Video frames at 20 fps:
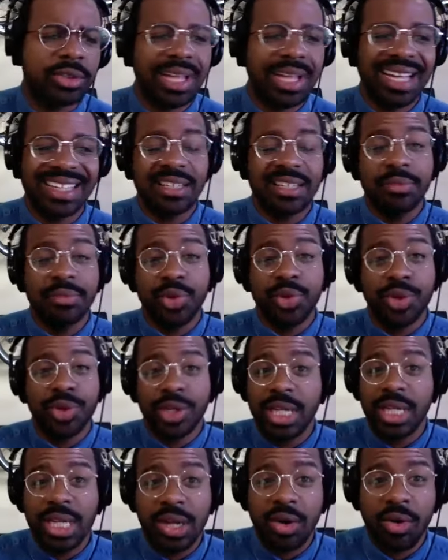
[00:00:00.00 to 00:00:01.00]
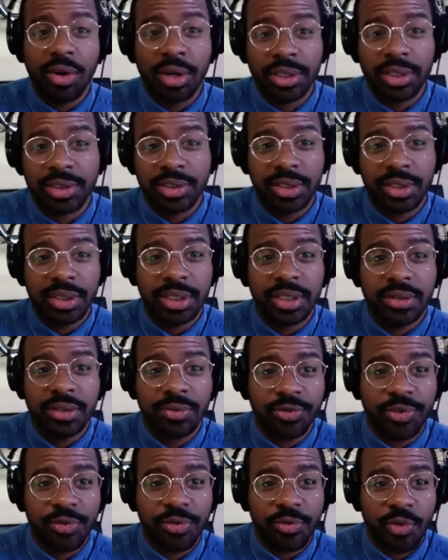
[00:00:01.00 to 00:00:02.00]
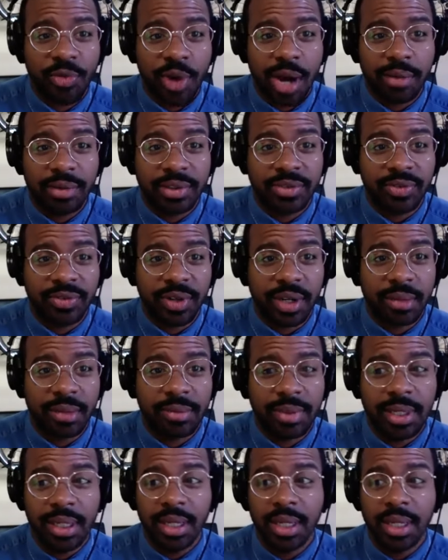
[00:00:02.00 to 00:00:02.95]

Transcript: like community orchestra from where I was from.